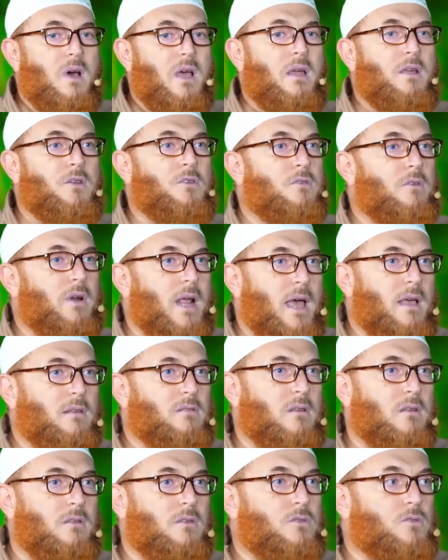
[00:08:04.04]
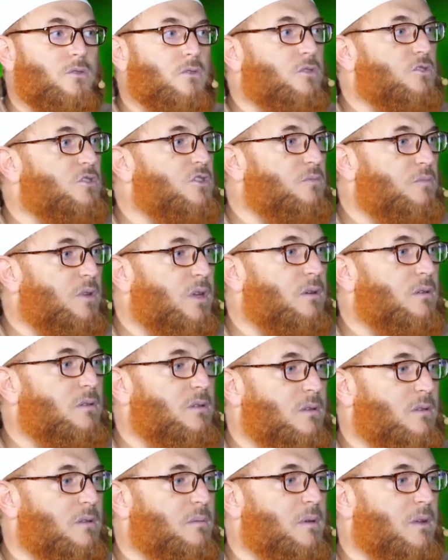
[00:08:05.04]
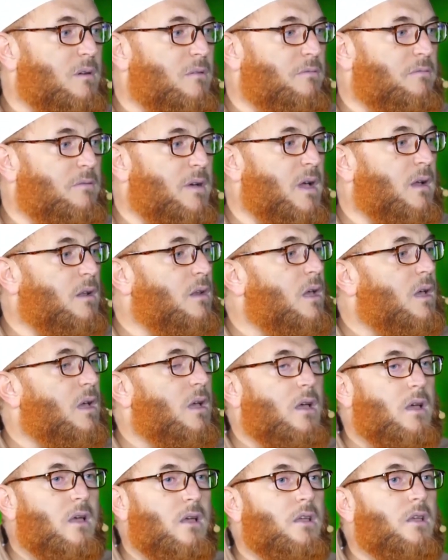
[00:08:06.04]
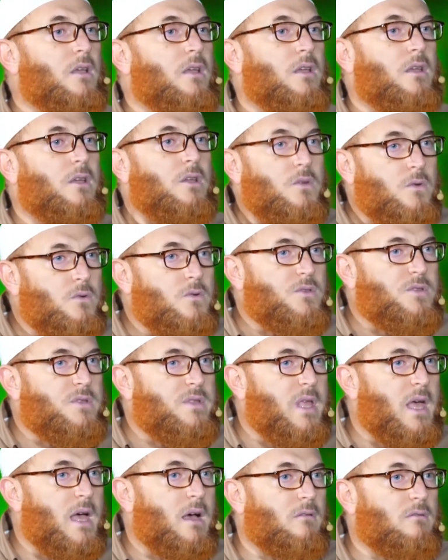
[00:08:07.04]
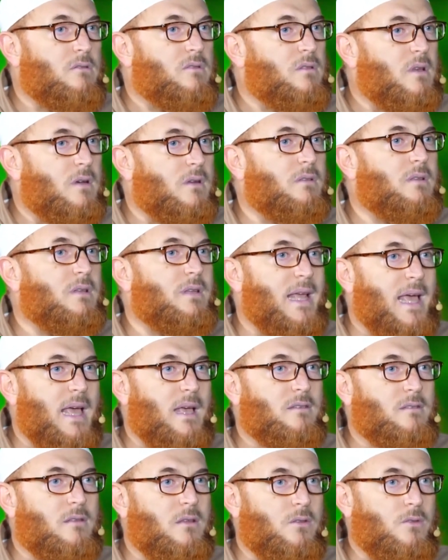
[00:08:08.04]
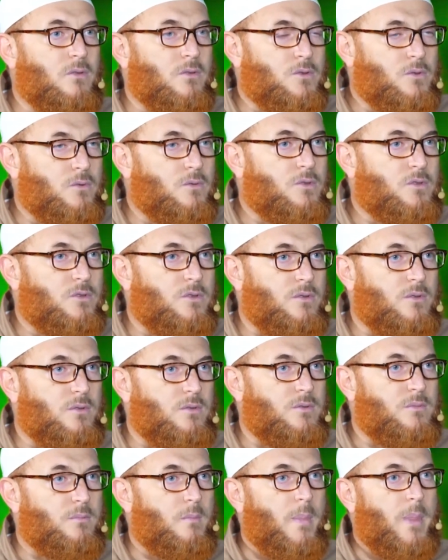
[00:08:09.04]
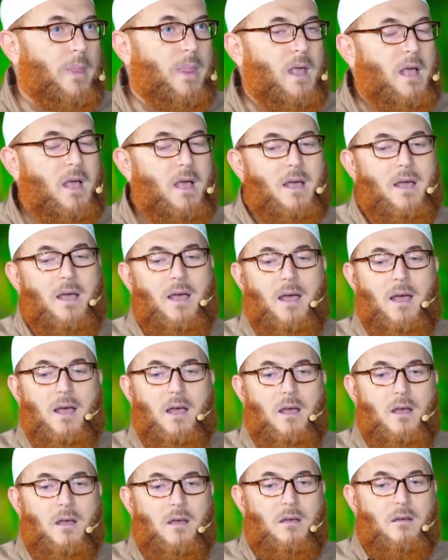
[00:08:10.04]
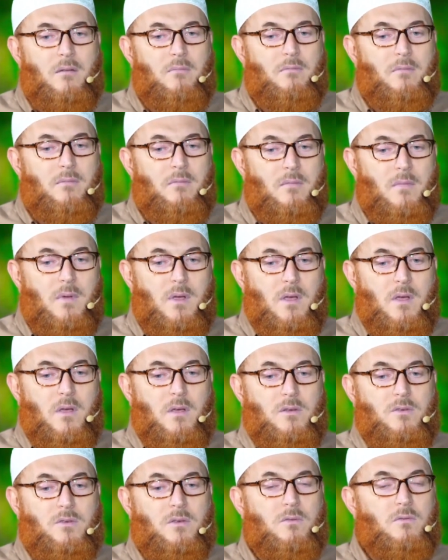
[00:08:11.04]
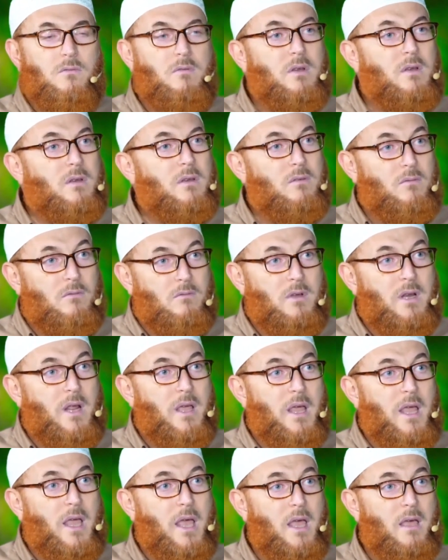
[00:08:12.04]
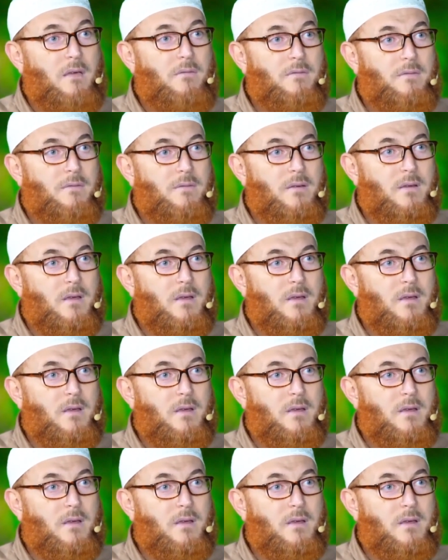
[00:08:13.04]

mind you asking this question because, as a matter of mm. fact, youth now started asking those questions. Mm. Uh, so when when I have